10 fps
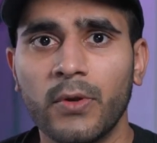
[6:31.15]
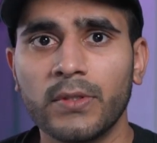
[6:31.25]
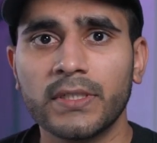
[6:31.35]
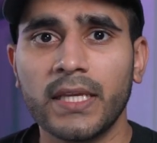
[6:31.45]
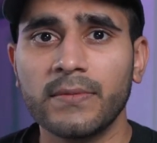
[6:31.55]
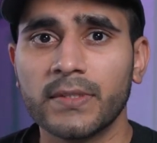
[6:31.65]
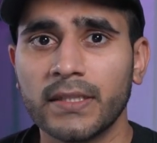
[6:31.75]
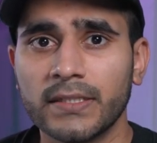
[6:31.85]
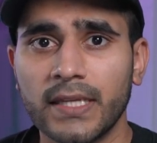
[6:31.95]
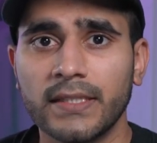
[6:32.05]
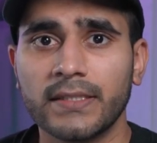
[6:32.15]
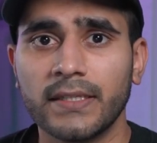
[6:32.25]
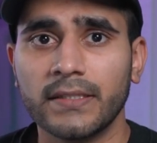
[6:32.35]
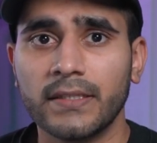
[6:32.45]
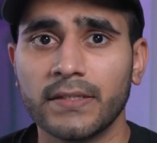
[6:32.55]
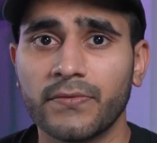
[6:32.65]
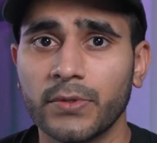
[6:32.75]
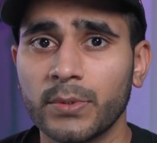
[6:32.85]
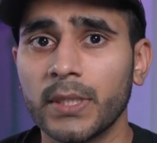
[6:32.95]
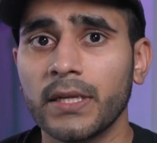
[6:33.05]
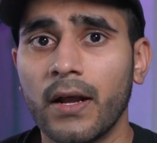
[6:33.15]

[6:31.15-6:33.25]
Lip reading: older games on this headset to test for 3D